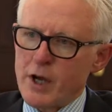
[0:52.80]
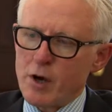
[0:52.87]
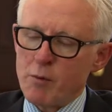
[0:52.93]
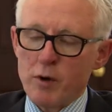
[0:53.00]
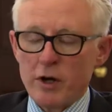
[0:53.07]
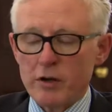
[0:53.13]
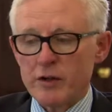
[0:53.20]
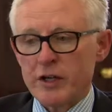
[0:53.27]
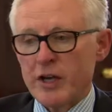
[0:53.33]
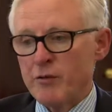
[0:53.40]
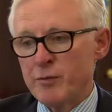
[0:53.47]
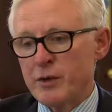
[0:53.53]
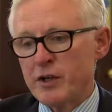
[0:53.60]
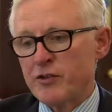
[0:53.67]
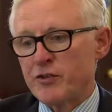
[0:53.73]
Well, the
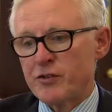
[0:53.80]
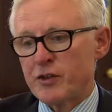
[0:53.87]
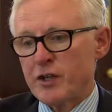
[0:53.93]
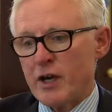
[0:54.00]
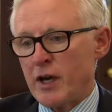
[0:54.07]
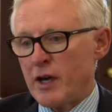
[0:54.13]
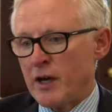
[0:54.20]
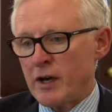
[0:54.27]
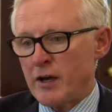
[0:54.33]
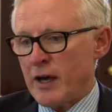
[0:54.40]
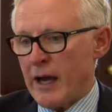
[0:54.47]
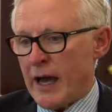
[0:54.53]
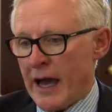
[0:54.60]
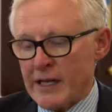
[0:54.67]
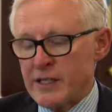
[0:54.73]
government is
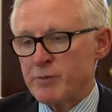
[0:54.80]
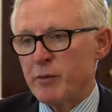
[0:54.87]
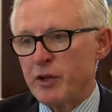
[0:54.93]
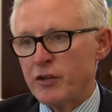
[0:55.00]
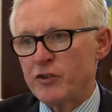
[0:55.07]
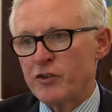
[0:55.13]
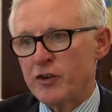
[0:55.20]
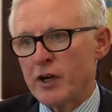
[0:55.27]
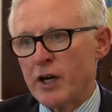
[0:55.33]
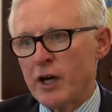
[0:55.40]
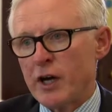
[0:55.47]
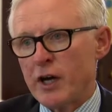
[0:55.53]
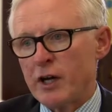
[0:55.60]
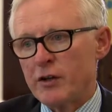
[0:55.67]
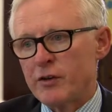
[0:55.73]
adamant
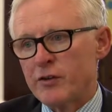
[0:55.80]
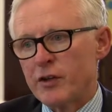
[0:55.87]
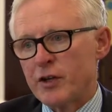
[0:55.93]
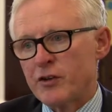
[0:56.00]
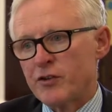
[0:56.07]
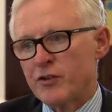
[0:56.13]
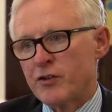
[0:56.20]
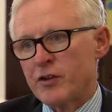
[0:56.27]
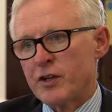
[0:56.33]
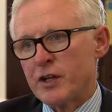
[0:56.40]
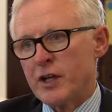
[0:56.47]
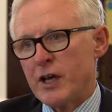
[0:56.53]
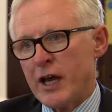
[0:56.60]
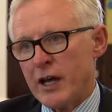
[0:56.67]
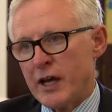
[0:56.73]
that
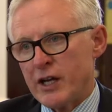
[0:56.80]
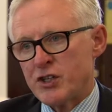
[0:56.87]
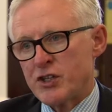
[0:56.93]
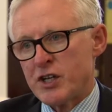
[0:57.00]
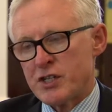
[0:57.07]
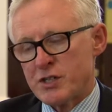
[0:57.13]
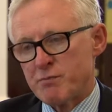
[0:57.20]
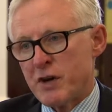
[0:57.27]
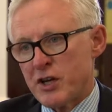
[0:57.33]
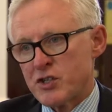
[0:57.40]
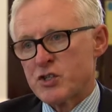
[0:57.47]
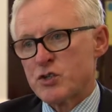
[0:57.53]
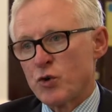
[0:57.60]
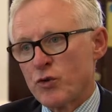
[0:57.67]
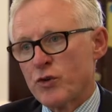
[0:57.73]
the NHS must
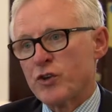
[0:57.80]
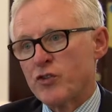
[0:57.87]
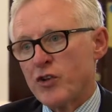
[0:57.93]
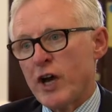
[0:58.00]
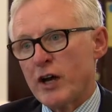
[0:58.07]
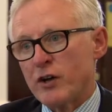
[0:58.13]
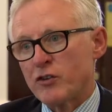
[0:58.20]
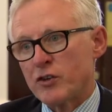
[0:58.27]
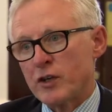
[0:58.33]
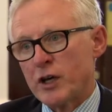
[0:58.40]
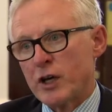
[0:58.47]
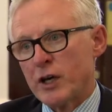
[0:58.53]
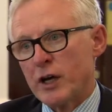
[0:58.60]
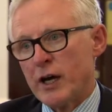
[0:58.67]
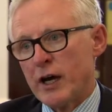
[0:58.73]
sort this out,
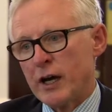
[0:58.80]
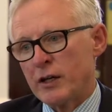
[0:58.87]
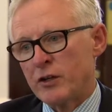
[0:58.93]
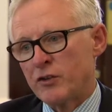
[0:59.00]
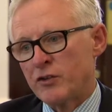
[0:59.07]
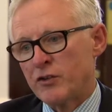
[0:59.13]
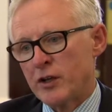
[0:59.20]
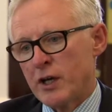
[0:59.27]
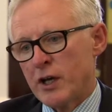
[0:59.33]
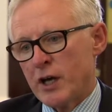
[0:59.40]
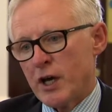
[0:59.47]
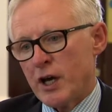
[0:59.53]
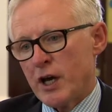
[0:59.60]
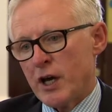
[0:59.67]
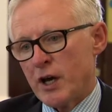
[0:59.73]
and
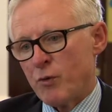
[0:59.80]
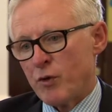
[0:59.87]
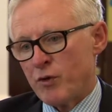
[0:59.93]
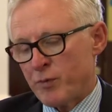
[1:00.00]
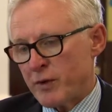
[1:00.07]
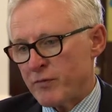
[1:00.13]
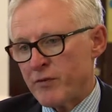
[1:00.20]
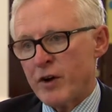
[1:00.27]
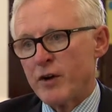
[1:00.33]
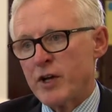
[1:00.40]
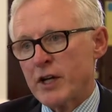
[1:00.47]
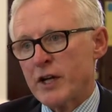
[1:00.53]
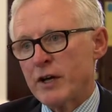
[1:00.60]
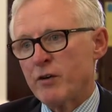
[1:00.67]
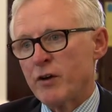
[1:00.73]
we've been very
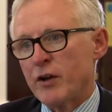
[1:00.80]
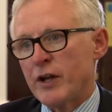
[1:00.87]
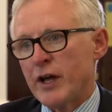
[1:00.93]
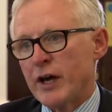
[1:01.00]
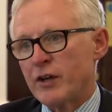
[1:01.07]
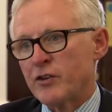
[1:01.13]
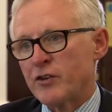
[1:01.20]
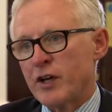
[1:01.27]
clear on that,